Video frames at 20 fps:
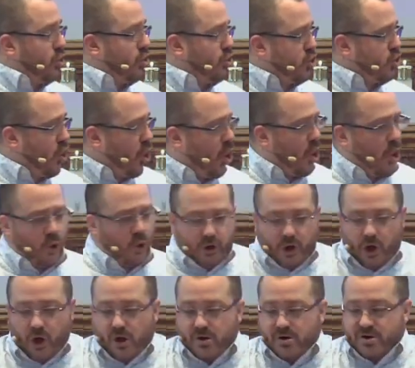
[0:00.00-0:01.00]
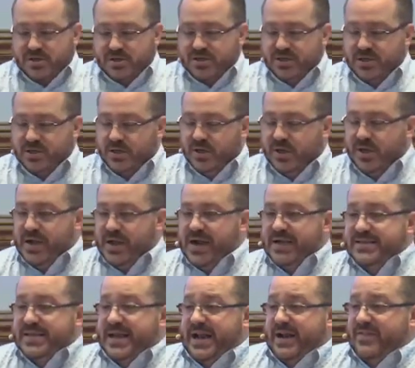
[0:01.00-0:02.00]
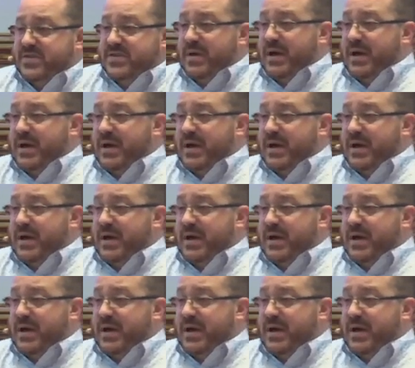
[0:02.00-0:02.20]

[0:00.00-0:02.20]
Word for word: cold heart. It's not out of some kind of